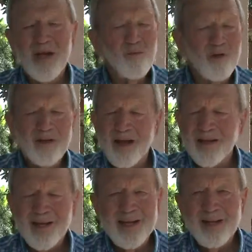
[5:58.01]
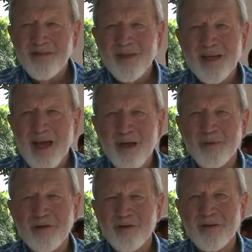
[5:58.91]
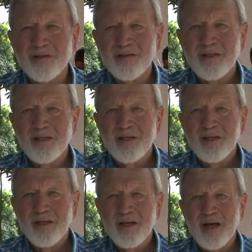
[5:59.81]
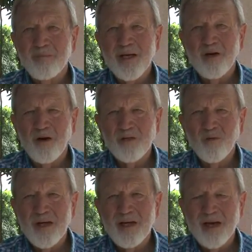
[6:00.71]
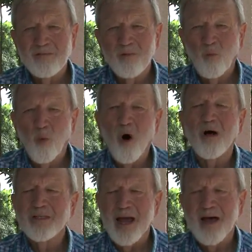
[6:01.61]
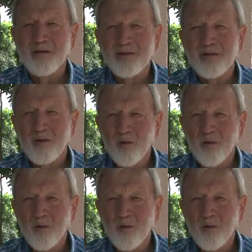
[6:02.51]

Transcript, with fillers: They will not let anything happen to us, and because we have walked out the